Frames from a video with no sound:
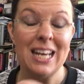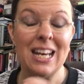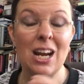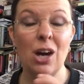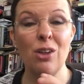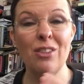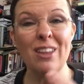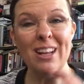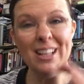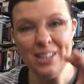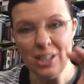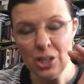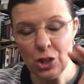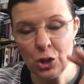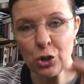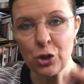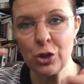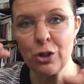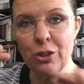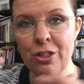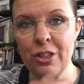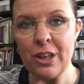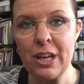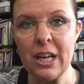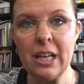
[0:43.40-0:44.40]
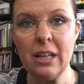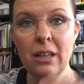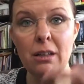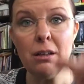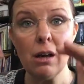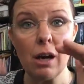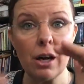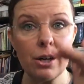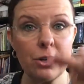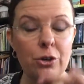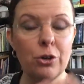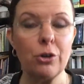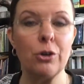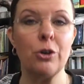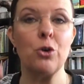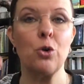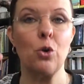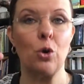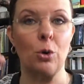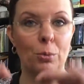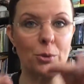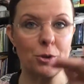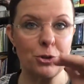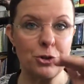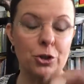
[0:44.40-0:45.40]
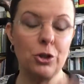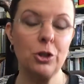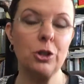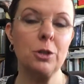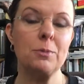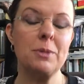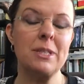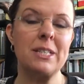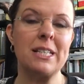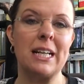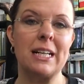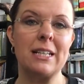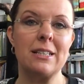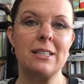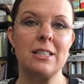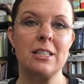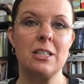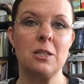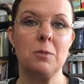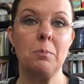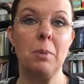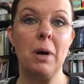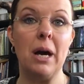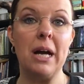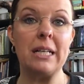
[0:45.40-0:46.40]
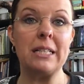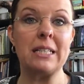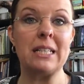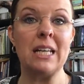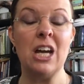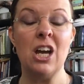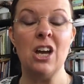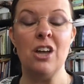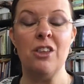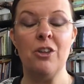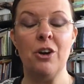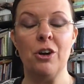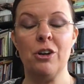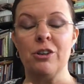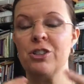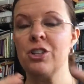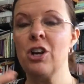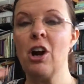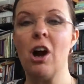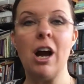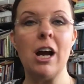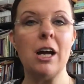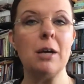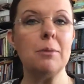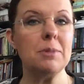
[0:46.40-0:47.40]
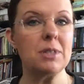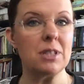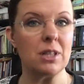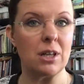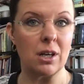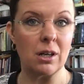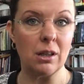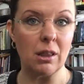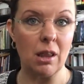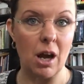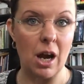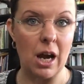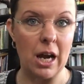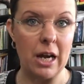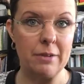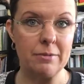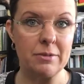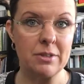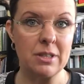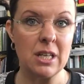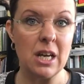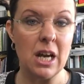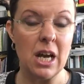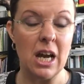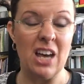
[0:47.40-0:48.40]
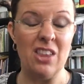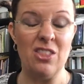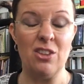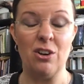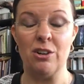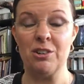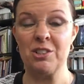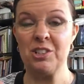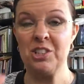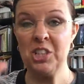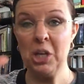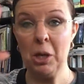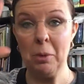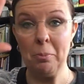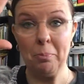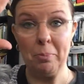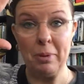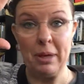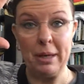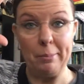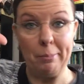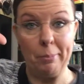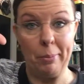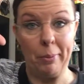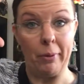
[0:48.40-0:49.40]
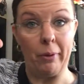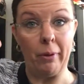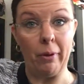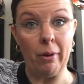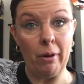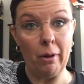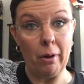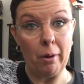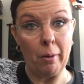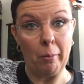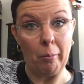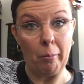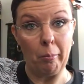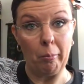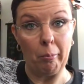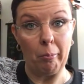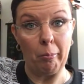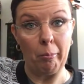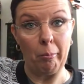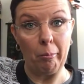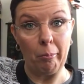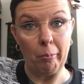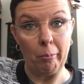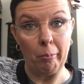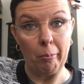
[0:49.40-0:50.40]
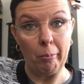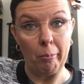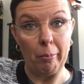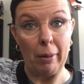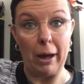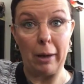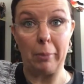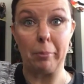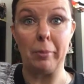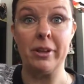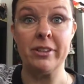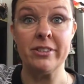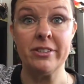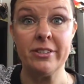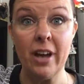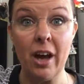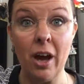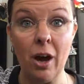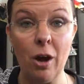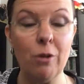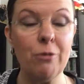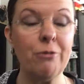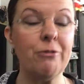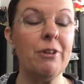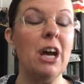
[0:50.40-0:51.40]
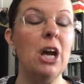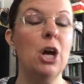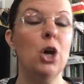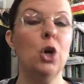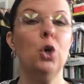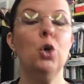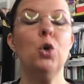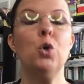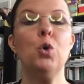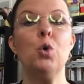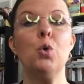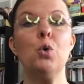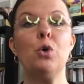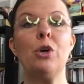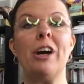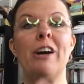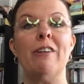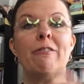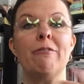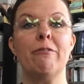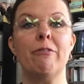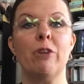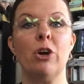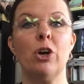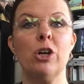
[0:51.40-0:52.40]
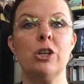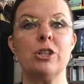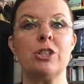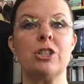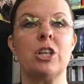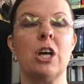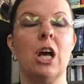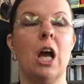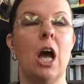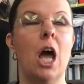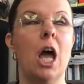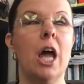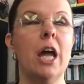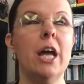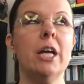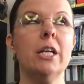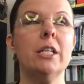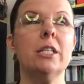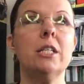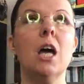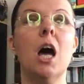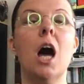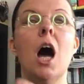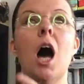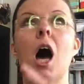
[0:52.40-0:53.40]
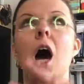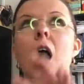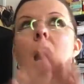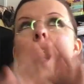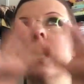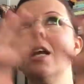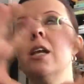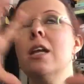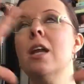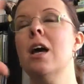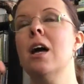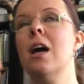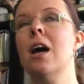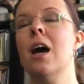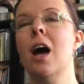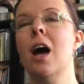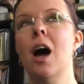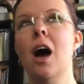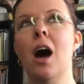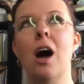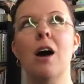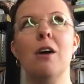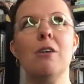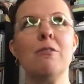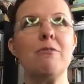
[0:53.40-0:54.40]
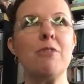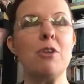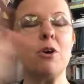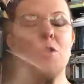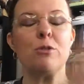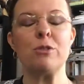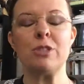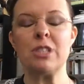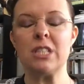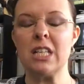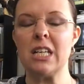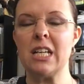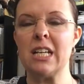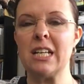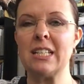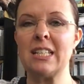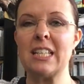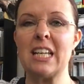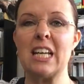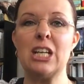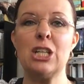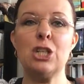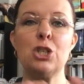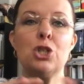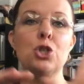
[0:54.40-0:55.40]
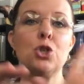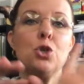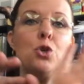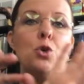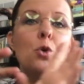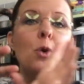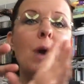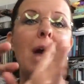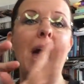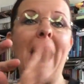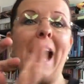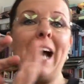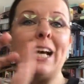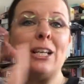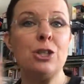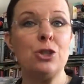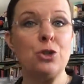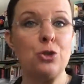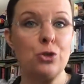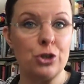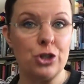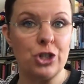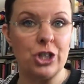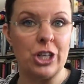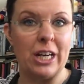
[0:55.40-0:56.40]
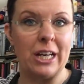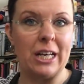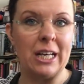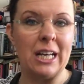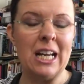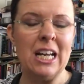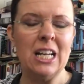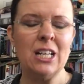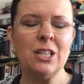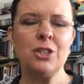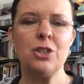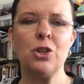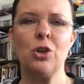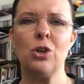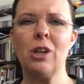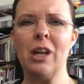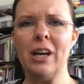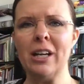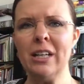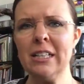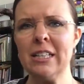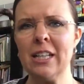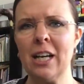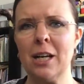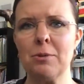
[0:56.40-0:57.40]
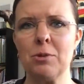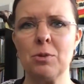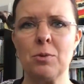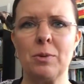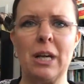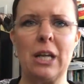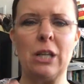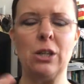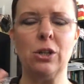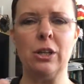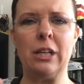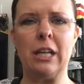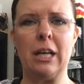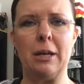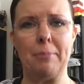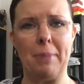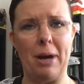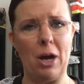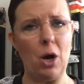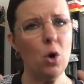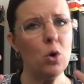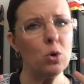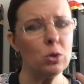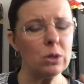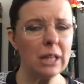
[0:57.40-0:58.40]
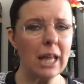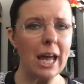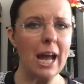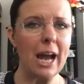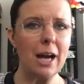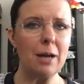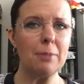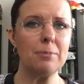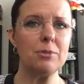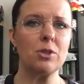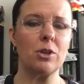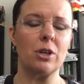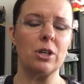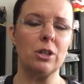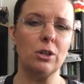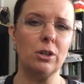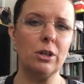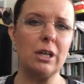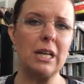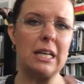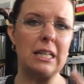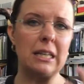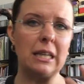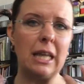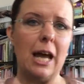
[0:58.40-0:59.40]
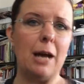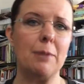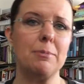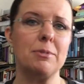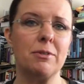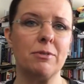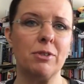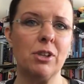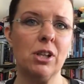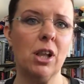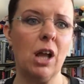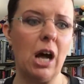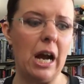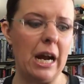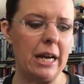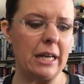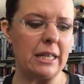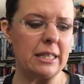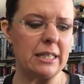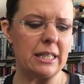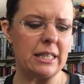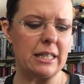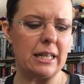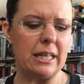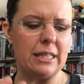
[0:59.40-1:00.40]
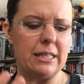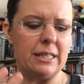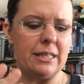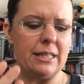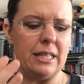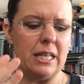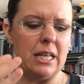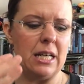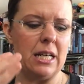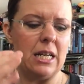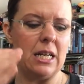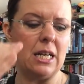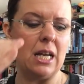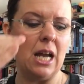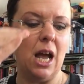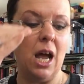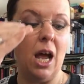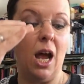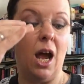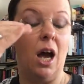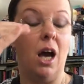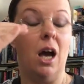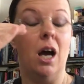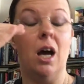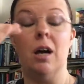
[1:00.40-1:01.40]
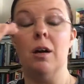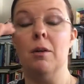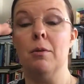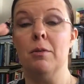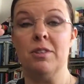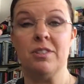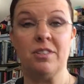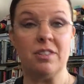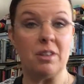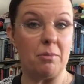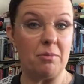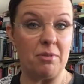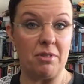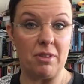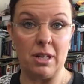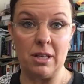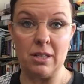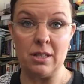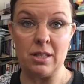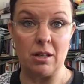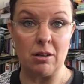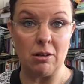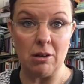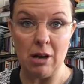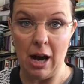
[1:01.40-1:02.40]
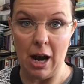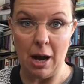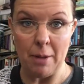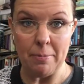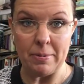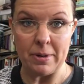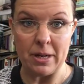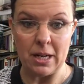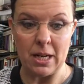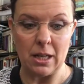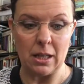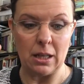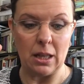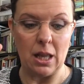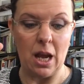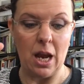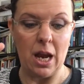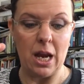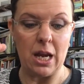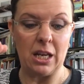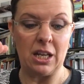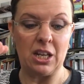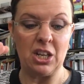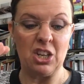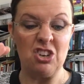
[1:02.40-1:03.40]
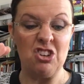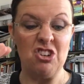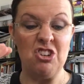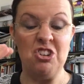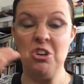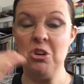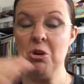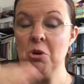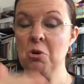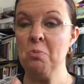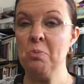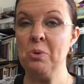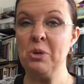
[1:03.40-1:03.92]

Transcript: Now, that's a good thing under normal circumstances, but there are times in our lives, and there are some people, like myself, who convert a ton of those things into estrogen. So a lot of times when I look at my own labs, or I look at labs of clients, and I see some things that are happening like no